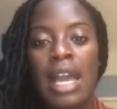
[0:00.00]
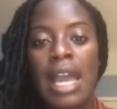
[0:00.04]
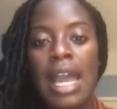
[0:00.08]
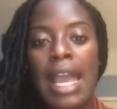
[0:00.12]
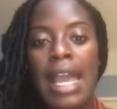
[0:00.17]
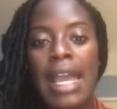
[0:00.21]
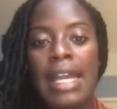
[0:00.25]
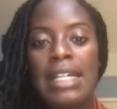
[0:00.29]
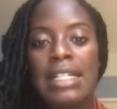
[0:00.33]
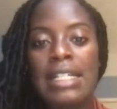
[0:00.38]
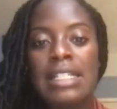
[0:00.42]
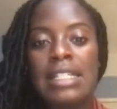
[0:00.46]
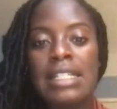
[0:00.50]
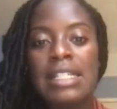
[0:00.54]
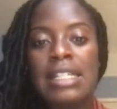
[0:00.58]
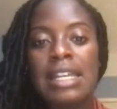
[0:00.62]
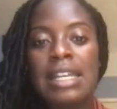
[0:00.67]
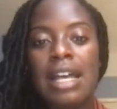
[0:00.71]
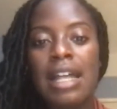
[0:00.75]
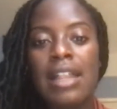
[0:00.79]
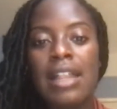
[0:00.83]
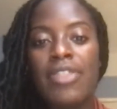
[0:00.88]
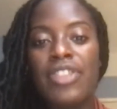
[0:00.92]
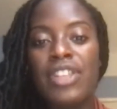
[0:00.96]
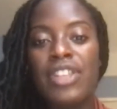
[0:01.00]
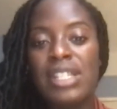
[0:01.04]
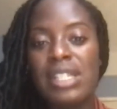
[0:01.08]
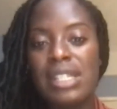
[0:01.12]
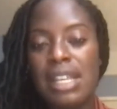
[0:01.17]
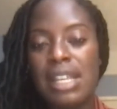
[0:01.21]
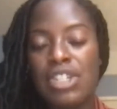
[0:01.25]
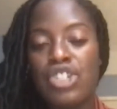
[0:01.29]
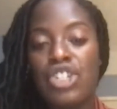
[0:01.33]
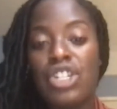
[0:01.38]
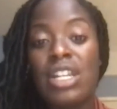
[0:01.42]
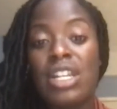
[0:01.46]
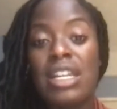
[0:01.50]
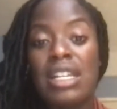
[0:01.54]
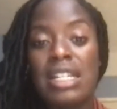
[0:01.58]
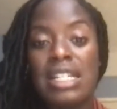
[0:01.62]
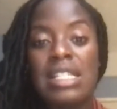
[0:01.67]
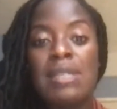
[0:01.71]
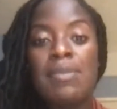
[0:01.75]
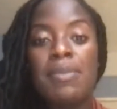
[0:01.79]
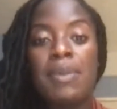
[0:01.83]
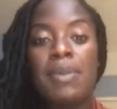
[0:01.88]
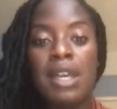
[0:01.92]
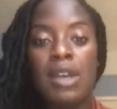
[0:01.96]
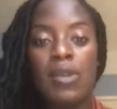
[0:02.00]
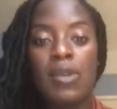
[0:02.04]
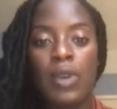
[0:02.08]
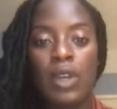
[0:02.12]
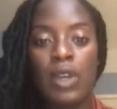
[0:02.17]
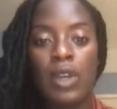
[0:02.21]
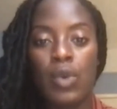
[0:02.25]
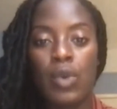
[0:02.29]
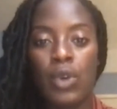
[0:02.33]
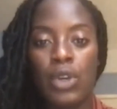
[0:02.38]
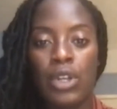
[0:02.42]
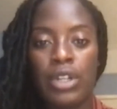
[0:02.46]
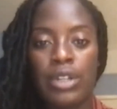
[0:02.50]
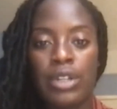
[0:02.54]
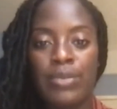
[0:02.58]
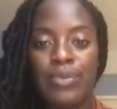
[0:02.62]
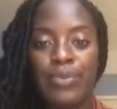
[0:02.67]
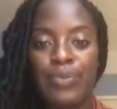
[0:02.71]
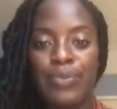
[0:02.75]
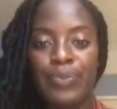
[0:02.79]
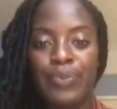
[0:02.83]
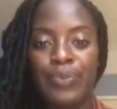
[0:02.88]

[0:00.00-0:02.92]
and this session is being recorded.